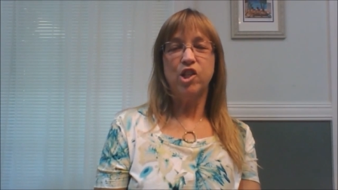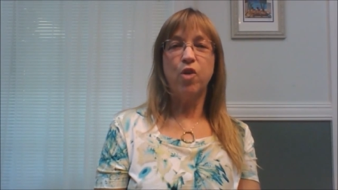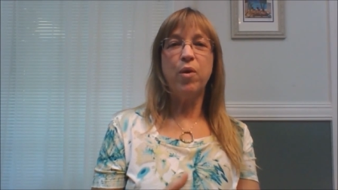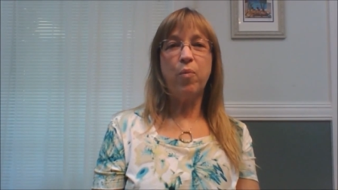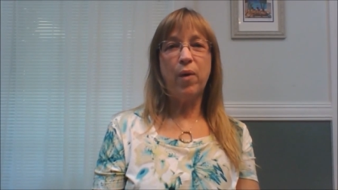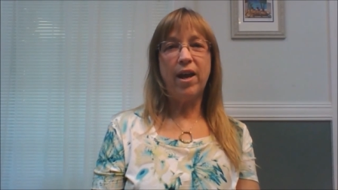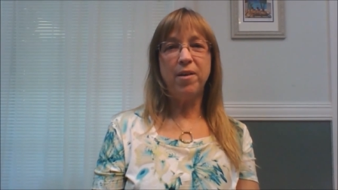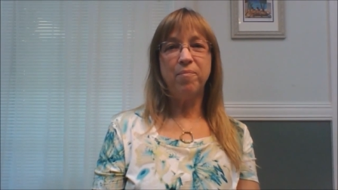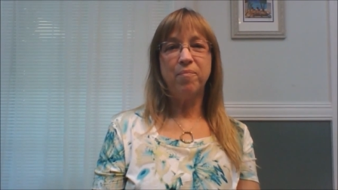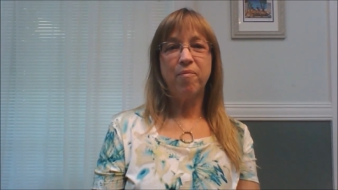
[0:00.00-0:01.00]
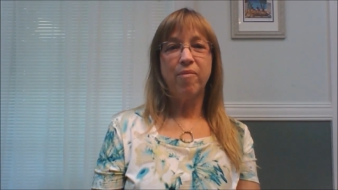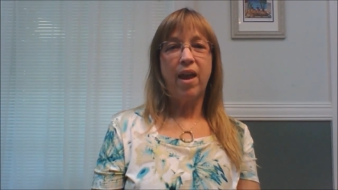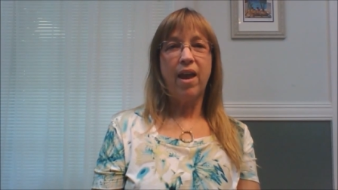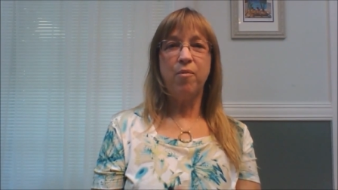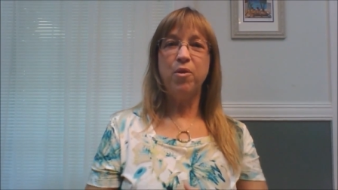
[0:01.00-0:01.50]
So we went
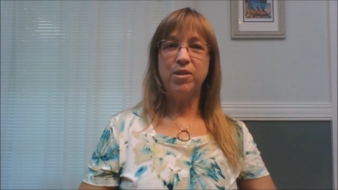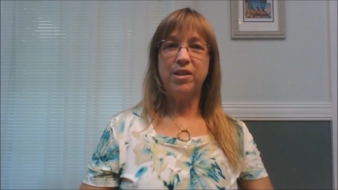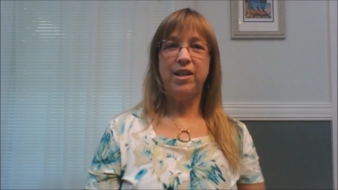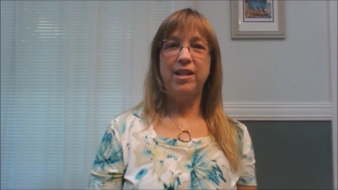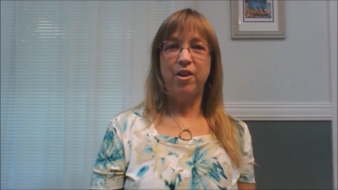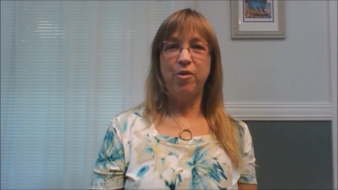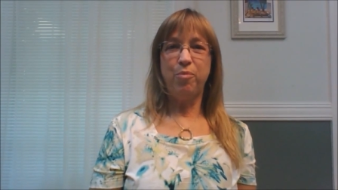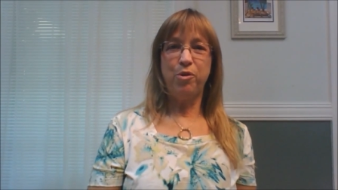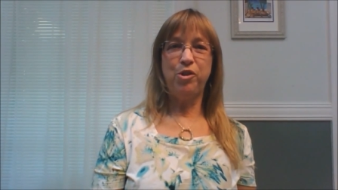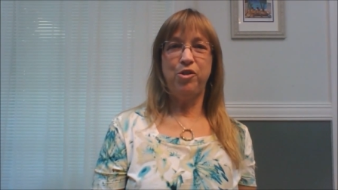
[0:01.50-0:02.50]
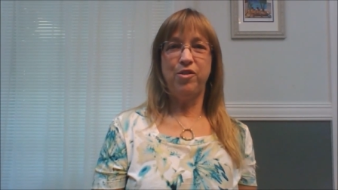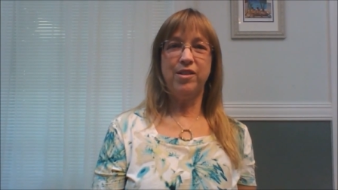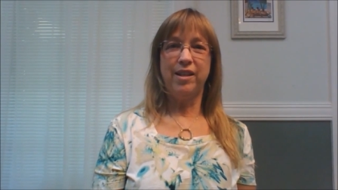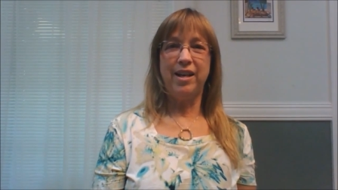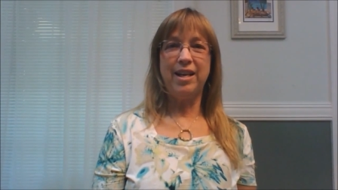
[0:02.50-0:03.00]
and we were sitting there, and pretty soon
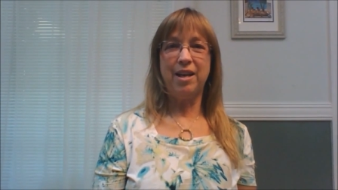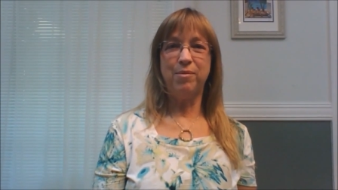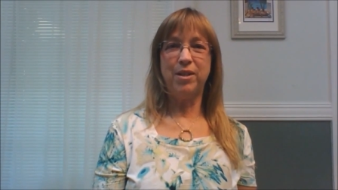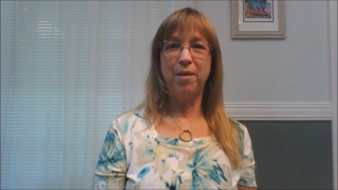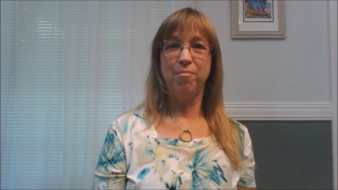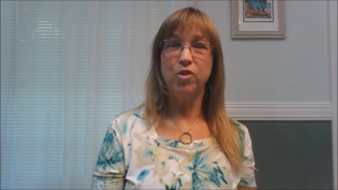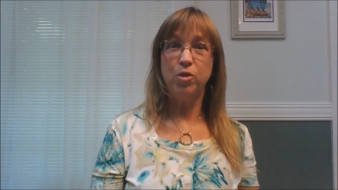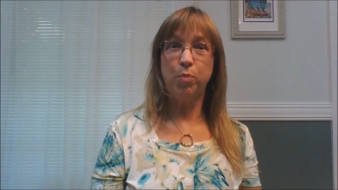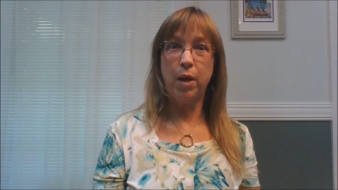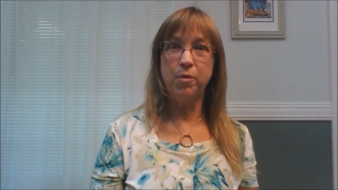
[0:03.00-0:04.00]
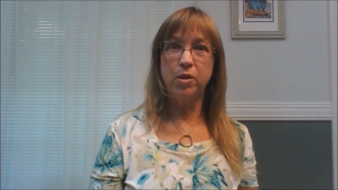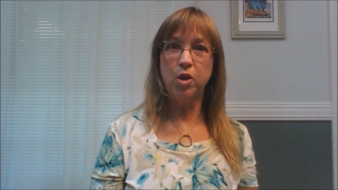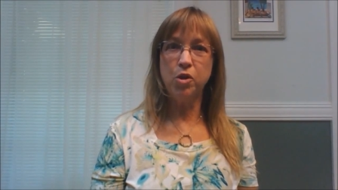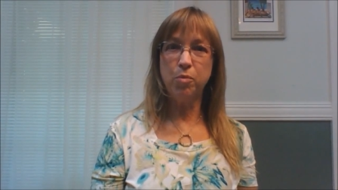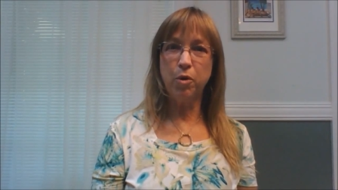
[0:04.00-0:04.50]
this lady comes up. She plops a
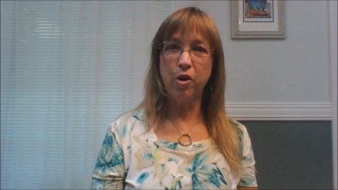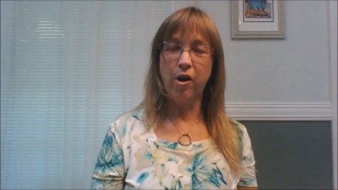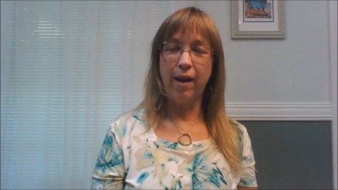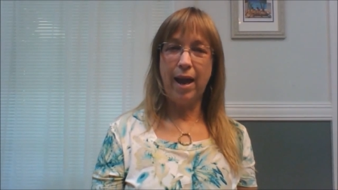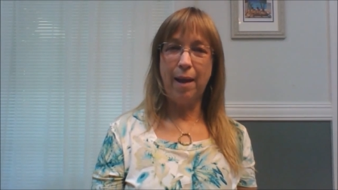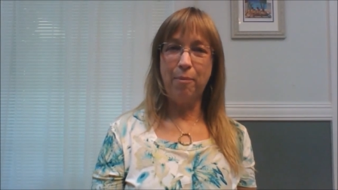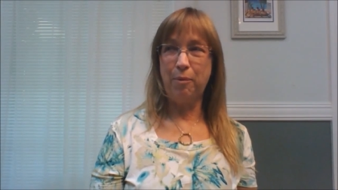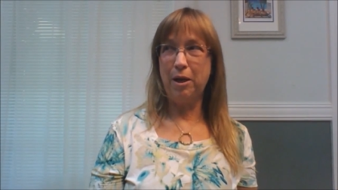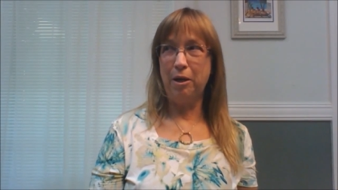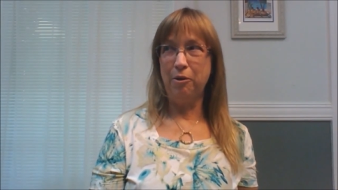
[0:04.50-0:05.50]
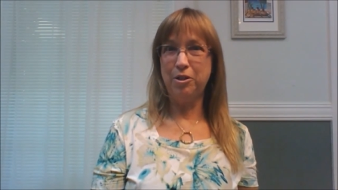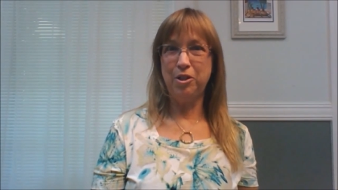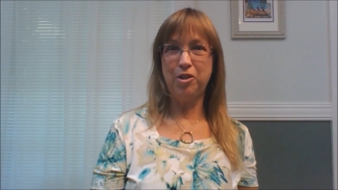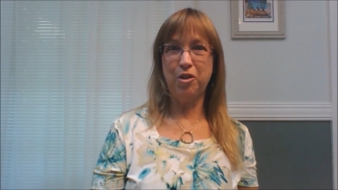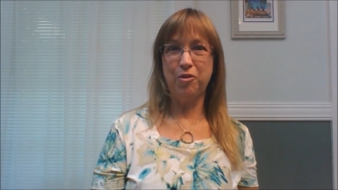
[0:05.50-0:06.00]
dulcimer in our lap. We kind of looked
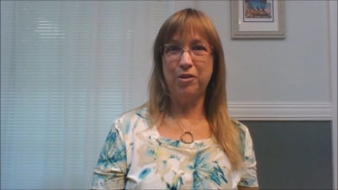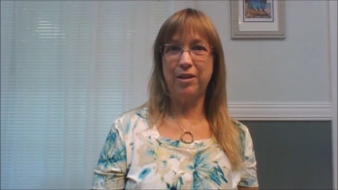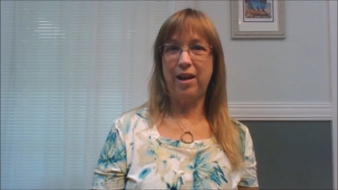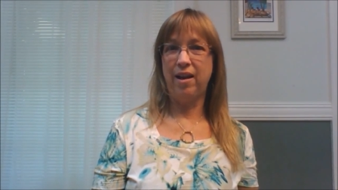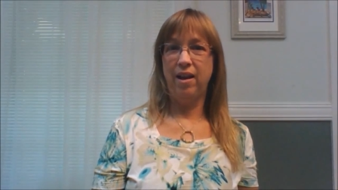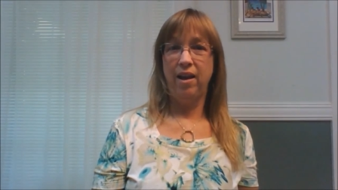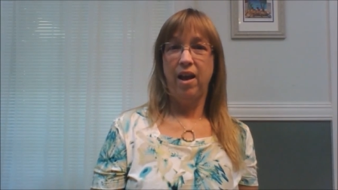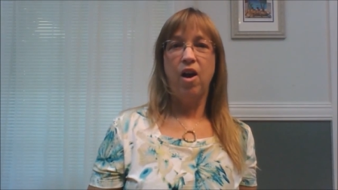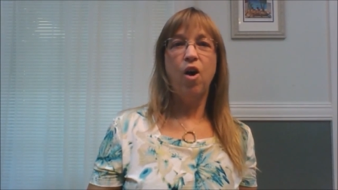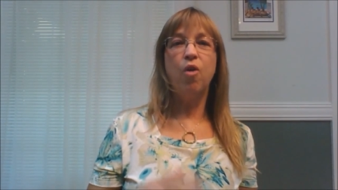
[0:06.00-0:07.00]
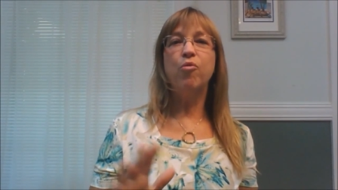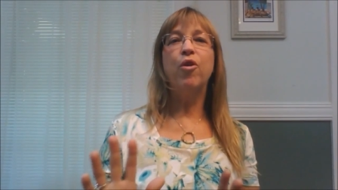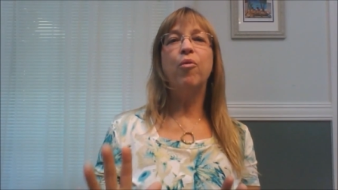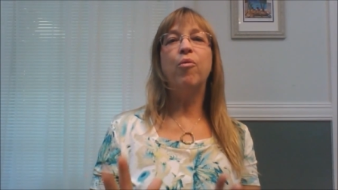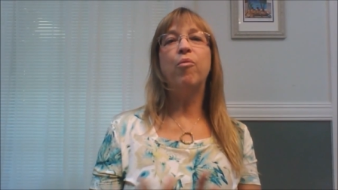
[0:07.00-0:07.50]
at each other. It was like, oh
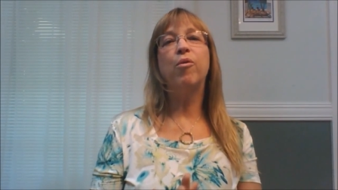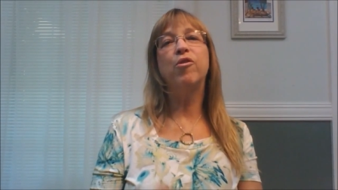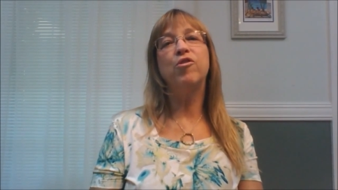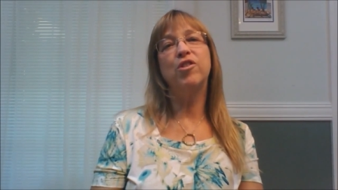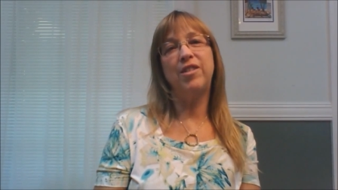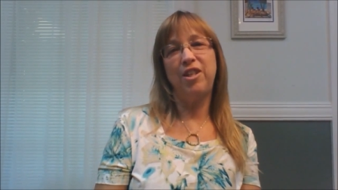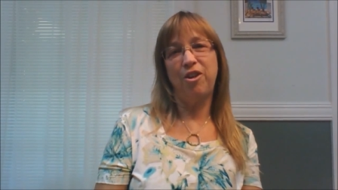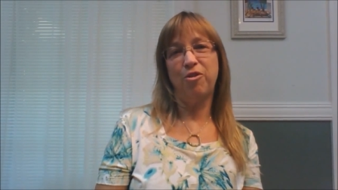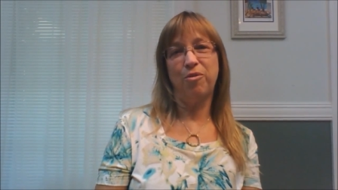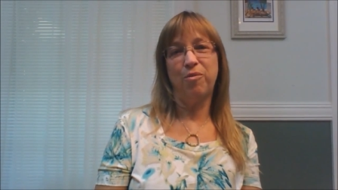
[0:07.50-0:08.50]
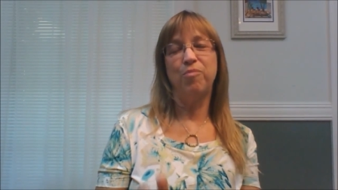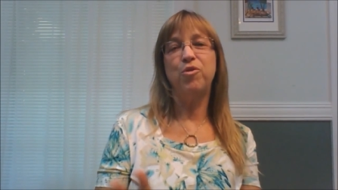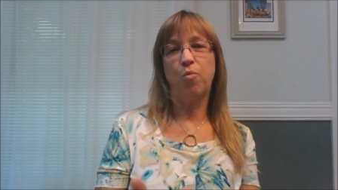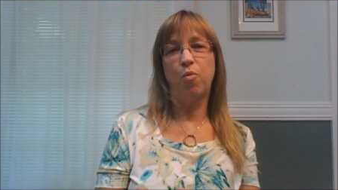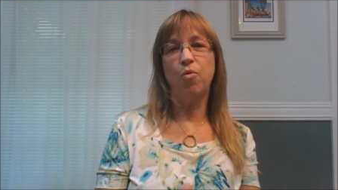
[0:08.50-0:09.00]
no, we're just here
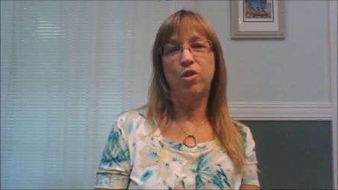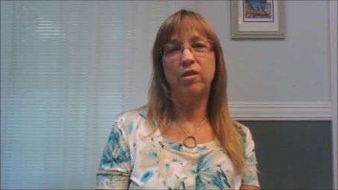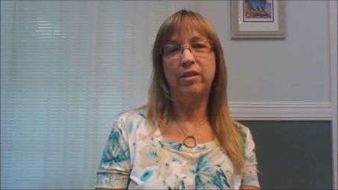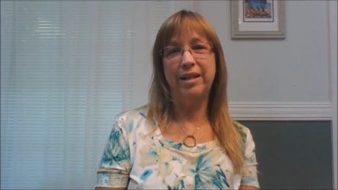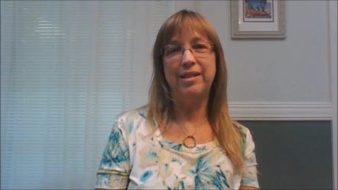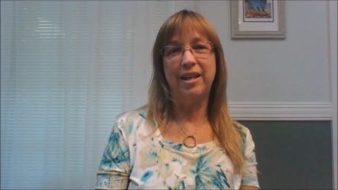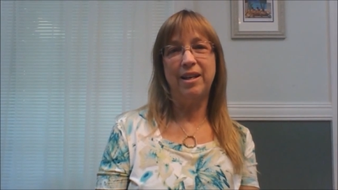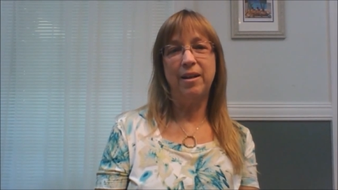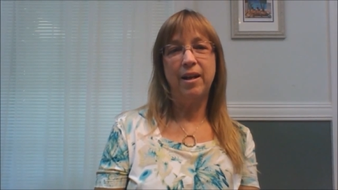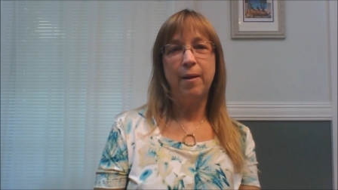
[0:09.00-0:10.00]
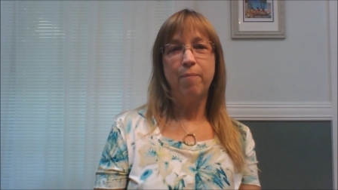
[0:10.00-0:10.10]
to to listen.